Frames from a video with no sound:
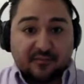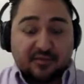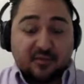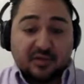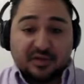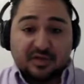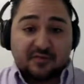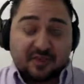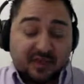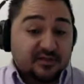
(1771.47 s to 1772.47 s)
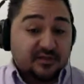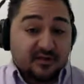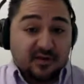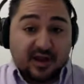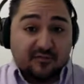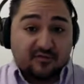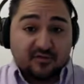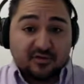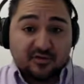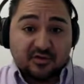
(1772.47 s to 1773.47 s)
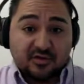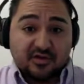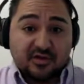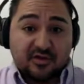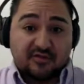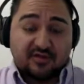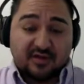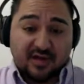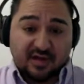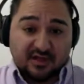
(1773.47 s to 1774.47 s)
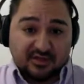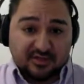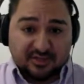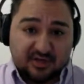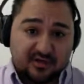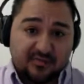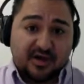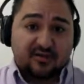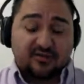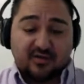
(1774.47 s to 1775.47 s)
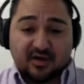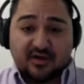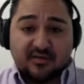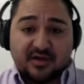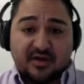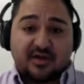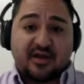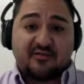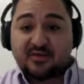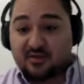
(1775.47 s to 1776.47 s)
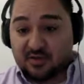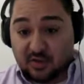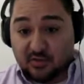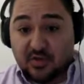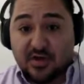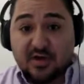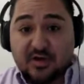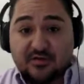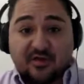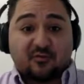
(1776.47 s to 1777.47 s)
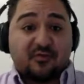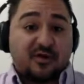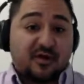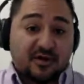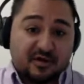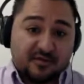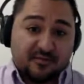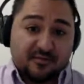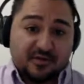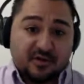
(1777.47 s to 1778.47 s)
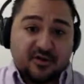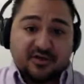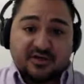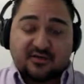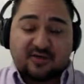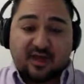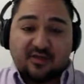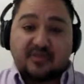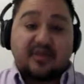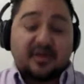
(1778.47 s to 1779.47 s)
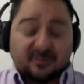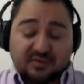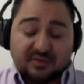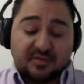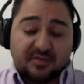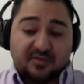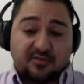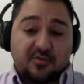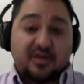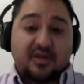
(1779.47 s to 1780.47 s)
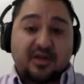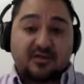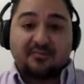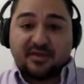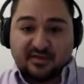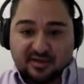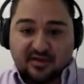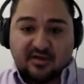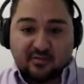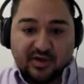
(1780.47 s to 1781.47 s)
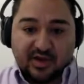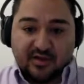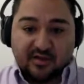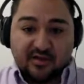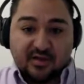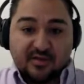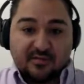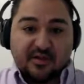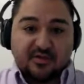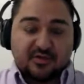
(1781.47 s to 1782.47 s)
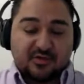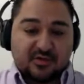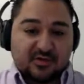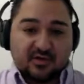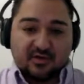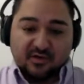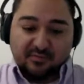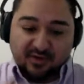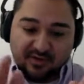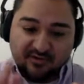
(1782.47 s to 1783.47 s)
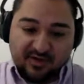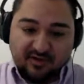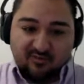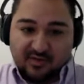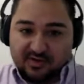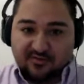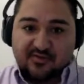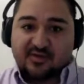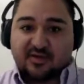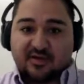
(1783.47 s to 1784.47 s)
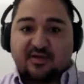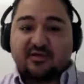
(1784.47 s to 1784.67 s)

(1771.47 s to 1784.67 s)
Will it help you get there? Absolutely. Is it a check the box, you automatically have it? No. That's where the architects and the account team come in, so we can help make that a reality by ensuring that only parties X, Y, and Z can